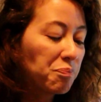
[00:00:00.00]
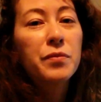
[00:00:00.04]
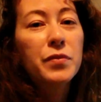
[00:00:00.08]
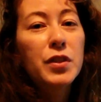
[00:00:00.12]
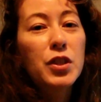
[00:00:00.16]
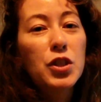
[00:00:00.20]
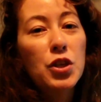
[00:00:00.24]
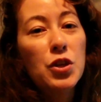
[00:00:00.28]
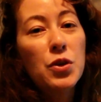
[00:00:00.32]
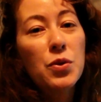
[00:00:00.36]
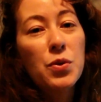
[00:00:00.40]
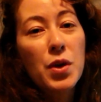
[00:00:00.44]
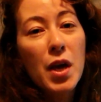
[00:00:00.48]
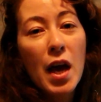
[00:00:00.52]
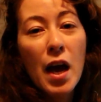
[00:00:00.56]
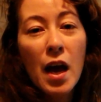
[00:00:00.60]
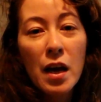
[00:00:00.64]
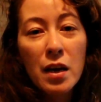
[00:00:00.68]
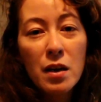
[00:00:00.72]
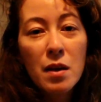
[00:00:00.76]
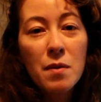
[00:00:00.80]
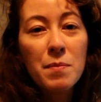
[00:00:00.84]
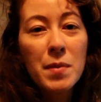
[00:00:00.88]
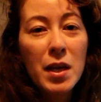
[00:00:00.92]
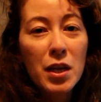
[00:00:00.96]
So you
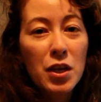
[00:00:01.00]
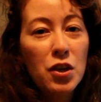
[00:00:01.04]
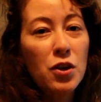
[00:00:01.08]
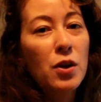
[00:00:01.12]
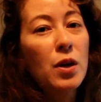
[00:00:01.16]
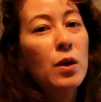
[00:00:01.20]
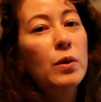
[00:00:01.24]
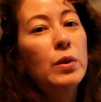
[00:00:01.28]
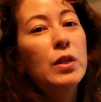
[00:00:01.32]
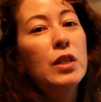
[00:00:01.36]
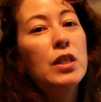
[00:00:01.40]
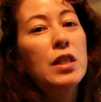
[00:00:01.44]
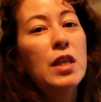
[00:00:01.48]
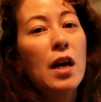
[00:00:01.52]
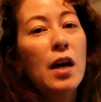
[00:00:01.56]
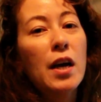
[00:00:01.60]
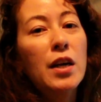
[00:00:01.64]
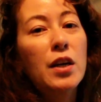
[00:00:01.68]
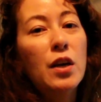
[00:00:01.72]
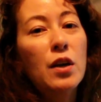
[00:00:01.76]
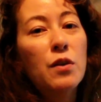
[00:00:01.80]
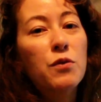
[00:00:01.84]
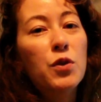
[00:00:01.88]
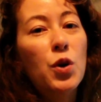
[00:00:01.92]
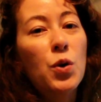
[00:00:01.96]
can make your own
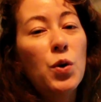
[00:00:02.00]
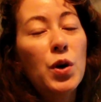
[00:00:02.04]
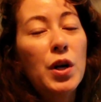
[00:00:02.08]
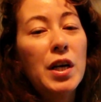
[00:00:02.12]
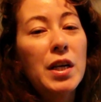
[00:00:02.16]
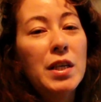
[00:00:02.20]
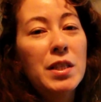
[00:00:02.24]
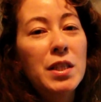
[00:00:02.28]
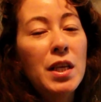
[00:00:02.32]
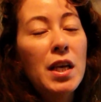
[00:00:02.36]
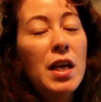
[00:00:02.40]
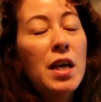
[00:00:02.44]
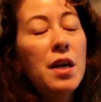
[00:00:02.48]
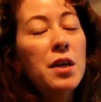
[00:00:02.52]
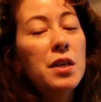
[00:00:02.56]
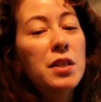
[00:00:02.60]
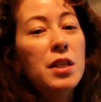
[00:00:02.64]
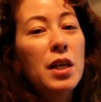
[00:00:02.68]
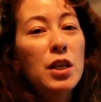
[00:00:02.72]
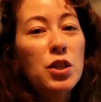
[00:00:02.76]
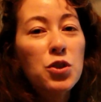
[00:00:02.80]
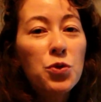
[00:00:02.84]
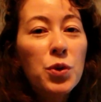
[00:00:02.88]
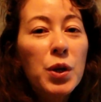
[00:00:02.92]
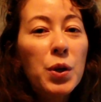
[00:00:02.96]
design, of course. It
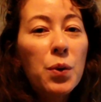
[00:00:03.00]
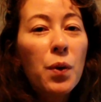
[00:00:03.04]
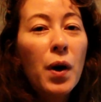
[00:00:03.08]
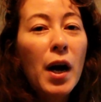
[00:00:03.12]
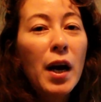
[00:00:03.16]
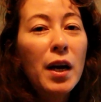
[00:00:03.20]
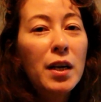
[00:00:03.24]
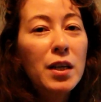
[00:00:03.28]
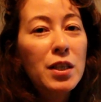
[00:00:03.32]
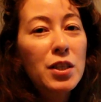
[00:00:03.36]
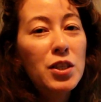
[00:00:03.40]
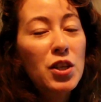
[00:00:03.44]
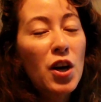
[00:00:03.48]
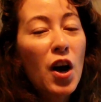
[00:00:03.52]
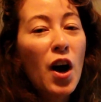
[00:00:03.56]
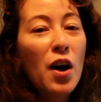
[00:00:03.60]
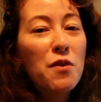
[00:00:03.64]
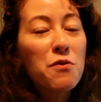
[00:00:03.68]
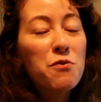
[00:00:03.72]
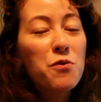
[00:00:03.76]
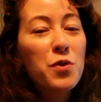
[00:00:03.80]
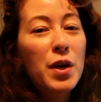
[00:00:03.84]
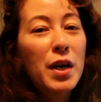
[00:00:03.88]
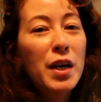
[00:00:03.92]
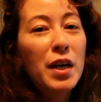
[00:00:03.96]
does require
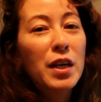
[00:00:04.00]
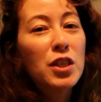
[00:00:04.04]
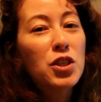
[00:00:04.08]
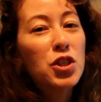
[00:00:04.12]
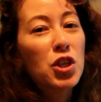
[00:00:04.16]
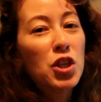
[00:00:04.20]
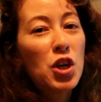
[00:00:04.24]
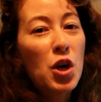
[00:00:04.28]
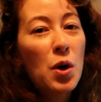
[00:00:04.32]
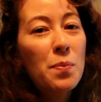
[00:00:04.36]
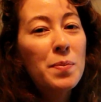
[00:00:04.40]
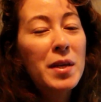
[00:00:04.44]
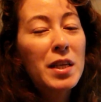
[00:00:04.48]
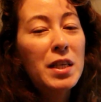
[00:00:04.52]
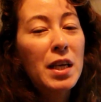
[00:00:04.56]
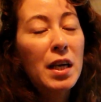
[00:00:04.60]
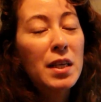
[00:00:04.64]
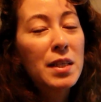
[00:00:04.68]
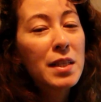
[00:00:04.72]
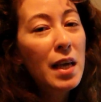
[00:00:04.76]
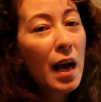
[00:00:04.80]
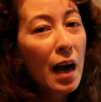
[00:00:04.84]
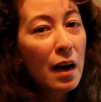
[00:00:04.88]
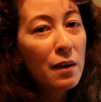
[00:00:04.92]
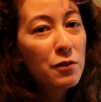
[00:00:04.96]
software. Janome
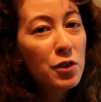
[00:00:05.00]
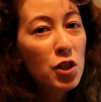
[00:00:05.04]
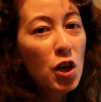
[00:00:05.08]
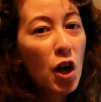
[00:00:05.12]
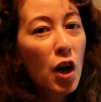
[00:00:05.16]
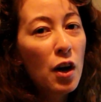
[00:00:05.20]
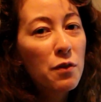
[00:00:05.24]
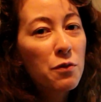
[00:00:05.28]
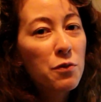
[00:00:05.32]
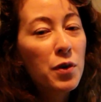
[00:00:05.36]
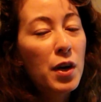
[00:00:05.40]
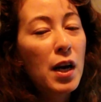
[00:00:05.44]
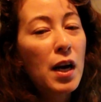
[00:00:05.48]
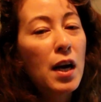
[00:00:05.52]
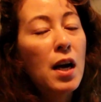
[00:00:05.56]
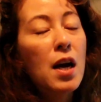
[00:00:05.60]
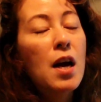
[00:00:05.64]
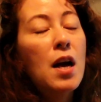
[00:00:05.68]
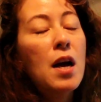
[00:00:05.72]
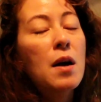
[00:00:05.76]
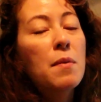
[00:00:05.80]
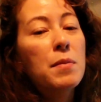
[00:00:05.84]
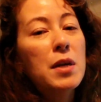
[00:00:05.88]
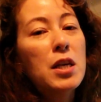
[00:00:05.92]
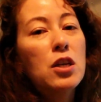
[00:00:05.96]
does have software,
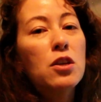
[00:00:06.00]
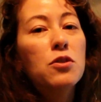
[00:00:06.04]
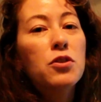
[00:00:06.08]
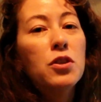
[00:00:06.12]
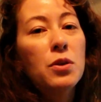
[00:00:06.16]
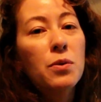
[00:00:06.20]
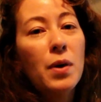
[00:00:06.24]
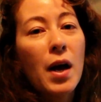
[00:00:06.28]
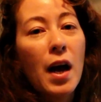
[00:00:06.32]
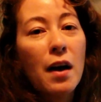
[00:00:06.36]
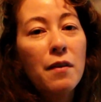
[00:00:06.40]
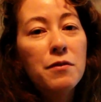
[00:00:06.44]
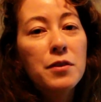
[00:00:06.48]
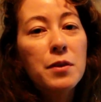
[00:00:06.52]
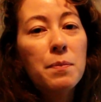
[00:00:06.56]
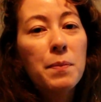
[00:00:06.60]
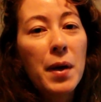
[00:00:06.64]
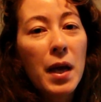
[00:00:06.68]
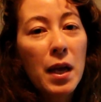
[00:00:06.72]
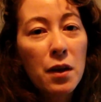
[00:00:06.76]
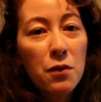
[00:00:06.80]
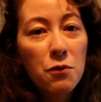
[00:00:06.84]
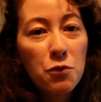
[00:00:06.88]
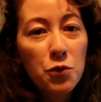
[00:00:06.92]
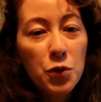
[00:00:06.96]
but you do have to
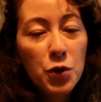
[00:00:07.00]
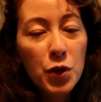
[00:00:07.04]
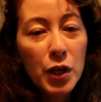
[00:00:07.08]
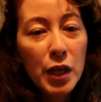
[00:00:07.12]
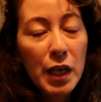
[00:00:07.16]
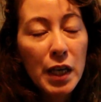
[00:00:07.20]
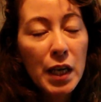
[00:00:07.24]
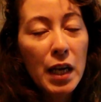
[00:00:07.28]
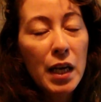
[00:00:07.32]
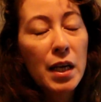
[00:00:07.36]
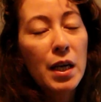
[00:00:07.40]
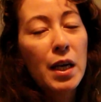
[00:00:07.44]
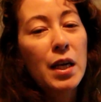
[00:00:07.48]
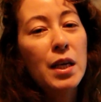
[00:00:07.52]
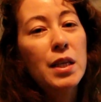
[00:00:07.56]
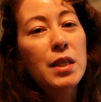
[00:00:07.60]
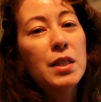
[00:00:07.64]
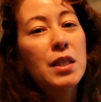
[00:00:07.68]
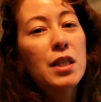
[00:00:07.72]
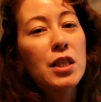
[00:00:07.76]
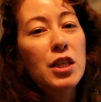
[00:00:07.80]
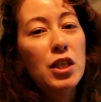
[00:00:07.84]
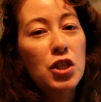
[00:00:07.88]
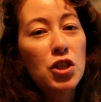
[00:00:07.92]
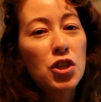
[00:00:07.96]
pay for it. It is
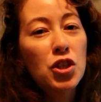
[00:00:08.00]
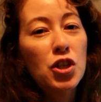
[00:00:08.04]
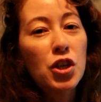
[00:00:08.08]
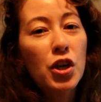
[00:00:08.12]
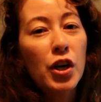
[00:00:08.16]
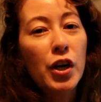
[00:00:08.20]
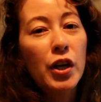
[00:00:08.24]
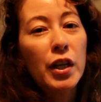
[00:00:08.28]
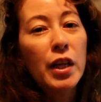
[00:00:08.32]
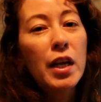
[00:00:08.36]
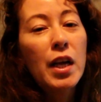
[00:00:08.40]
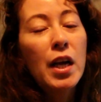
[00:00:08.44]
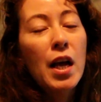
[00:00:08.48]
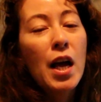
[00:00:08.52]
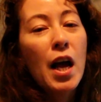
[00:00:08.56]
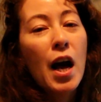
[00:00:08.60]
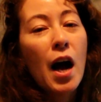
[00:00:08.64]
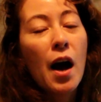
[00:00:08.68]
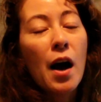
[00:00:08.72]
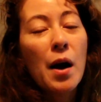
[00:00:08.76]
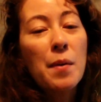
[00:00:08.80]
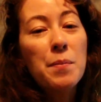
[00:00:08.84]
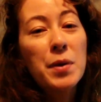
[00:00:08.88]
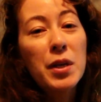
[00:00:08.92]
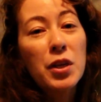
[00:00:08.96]
additional,
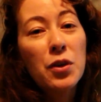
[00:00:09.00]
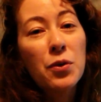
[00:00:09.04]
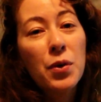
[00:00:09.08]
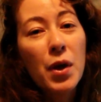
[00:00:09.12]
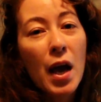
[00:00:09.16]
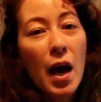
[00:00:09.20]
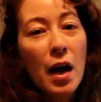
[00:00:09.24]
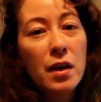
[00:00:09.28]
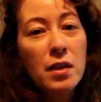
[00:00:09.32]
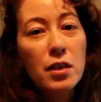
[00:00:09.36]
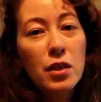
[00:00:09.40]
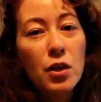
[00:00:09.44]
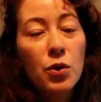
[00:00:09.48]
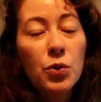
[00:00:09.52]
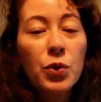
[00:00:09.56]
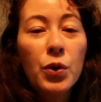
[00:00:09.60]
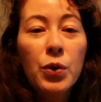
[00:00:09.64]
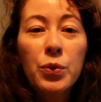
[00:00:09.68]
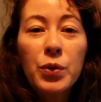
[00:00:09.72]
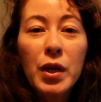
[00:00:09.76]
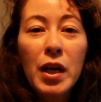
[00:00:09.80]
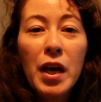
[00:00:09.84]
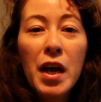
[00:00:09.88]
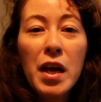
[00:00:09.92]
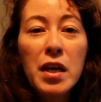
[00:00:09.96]
but you can
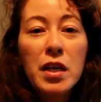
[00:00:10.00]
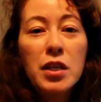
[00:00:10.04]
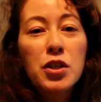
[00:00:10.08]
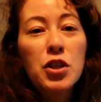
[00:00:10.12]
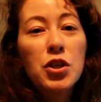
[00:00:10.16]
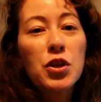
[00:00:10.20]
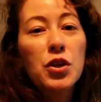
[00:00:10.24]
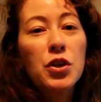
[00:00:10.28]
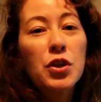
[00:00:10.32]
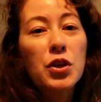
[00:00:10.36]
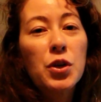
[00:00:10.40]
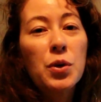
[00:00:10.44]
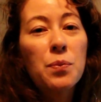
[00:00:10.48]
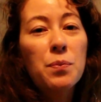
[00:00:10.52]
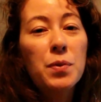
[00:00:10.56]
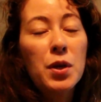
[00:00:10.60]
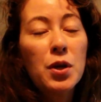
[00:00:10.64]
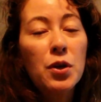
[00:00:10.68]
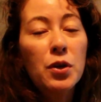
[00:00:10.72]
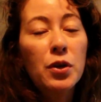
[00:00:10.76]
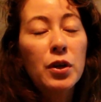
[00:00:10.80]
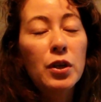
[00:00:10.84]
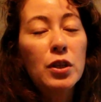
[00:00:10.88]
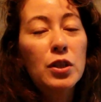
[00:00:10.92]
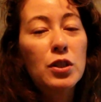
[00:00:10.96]
download it to your
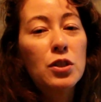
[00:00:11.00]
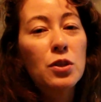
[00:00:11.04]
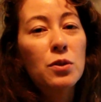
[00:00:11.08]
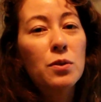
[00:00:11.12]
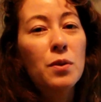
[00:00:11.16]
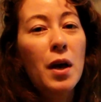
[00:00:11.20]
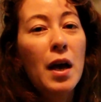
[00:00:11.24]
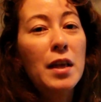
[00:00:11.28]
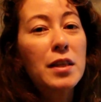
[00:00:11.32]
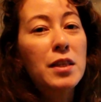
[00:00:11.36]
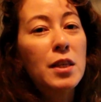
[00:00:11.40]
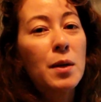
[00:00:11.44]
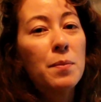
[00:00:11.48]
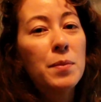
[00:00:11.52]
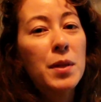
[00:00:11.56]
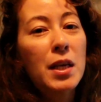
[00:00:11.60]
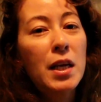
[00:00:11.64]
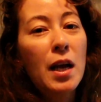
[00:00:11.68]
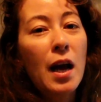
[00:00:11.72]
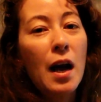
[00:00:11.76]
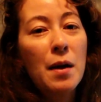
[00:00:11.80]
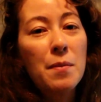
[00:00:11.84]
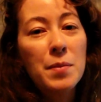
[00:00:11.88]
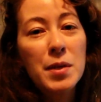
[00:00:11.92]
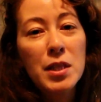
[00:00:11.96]
computer, so that's something
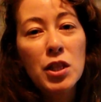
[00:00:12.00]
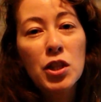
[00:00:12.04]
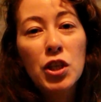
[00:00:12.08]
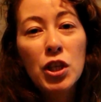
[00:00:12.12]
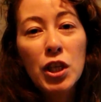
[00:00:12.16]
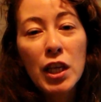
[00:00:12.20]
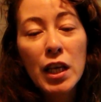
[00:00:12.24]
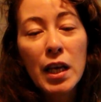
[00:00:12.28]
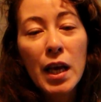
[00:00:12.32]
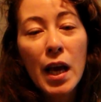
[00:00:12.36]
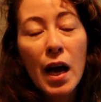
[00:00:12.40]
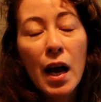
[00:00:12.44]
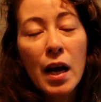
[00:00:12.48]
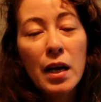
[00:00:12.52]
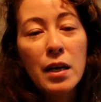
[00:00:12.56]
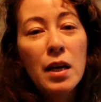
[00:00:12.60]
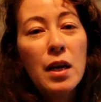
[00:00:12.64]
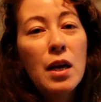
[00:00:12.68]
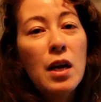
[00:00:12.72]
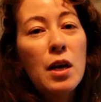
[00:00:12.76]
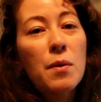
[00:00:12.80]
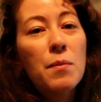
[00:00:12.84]
I've been looking at.